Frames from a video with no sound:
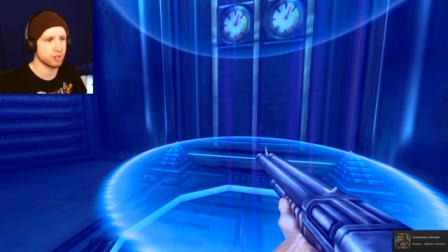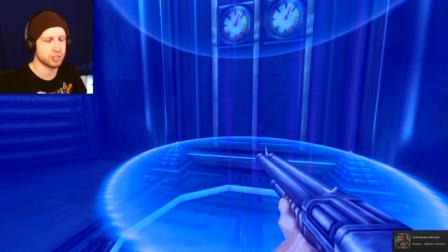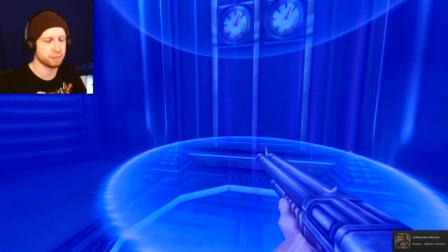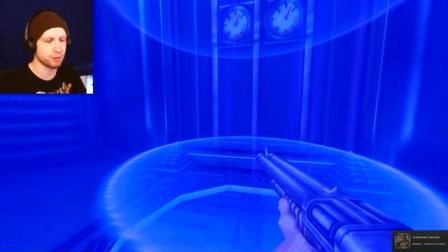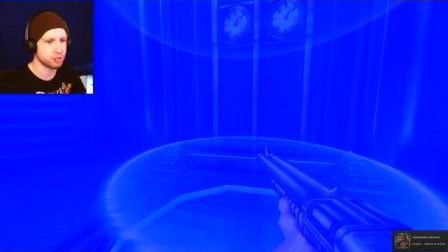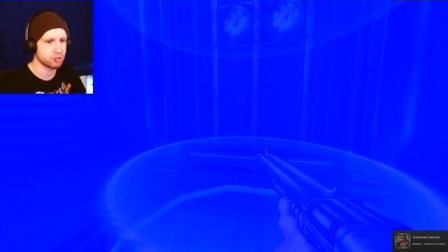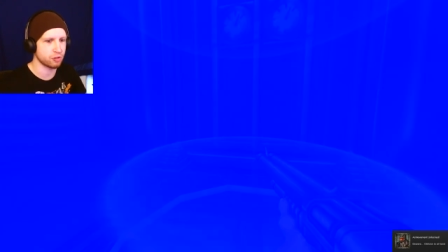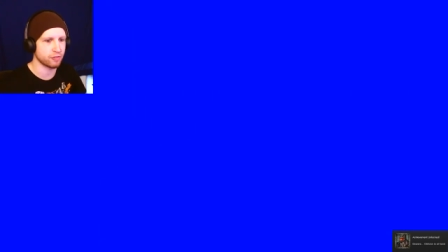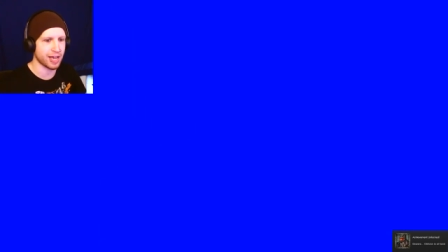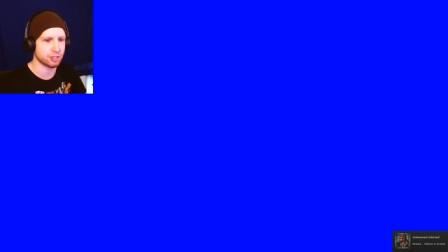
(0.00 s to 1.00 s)
was supposed
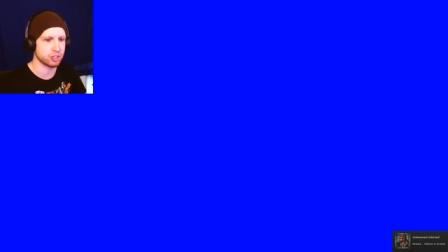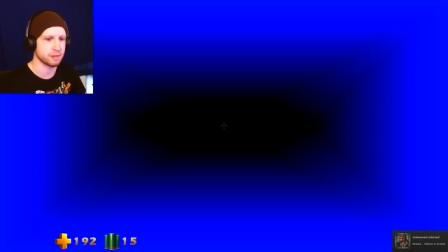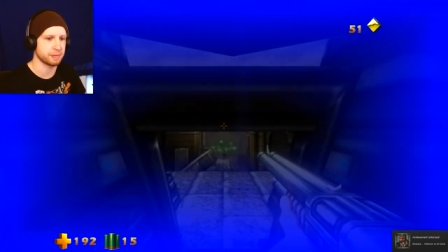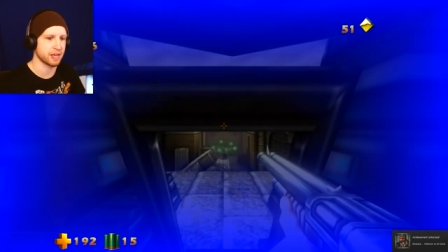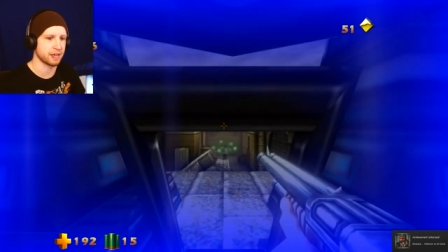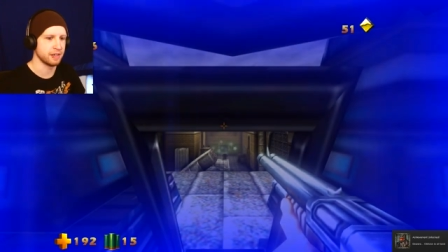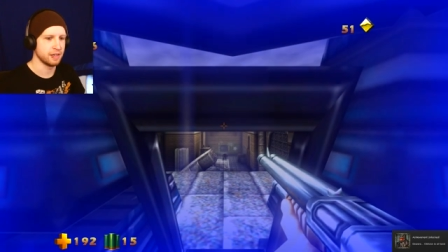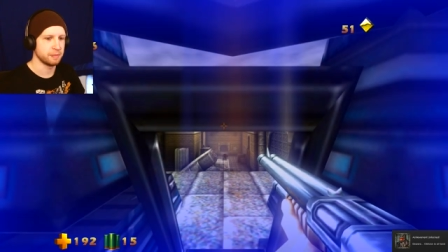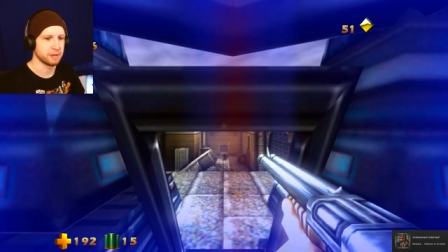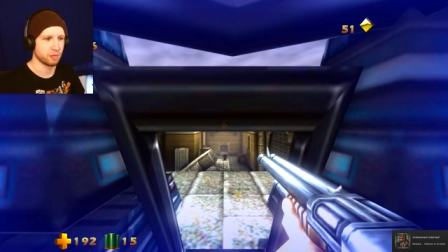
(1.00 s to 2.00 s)
to have actually been...
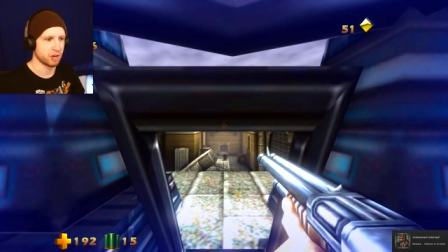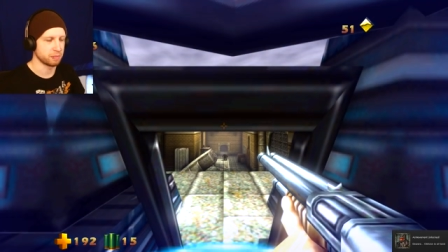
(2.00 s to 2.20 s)
Beware,